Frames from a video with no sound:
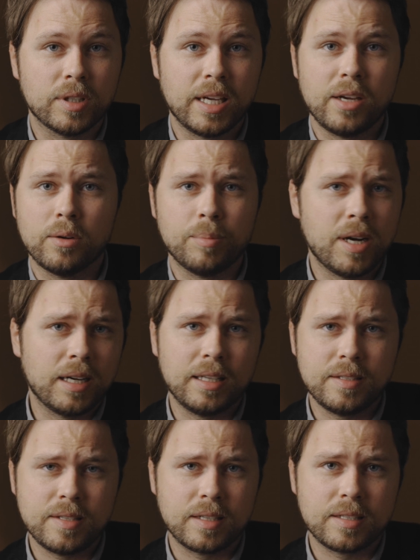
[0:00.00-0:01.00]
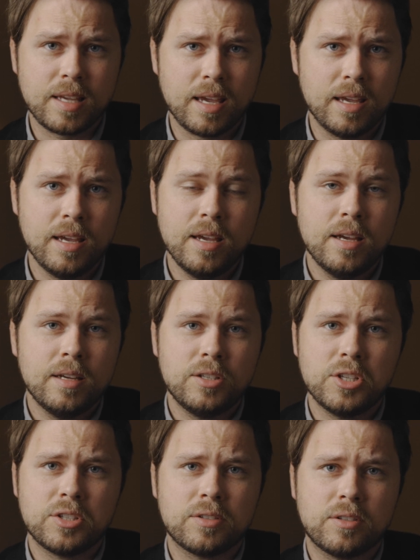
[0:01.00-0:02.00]
4K or Pocket 6K,
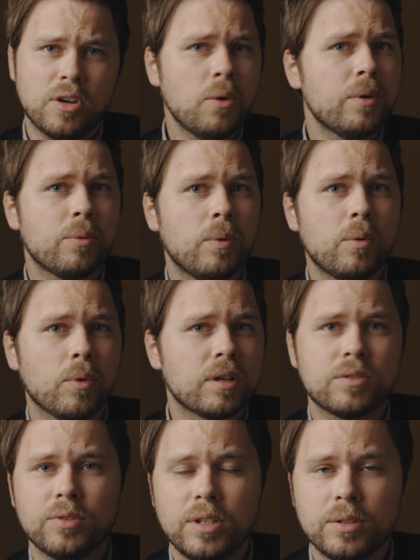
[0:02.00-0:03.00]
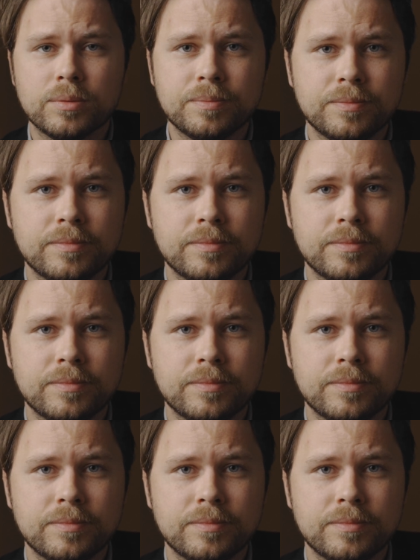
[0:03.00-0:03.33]
just go with what works for you.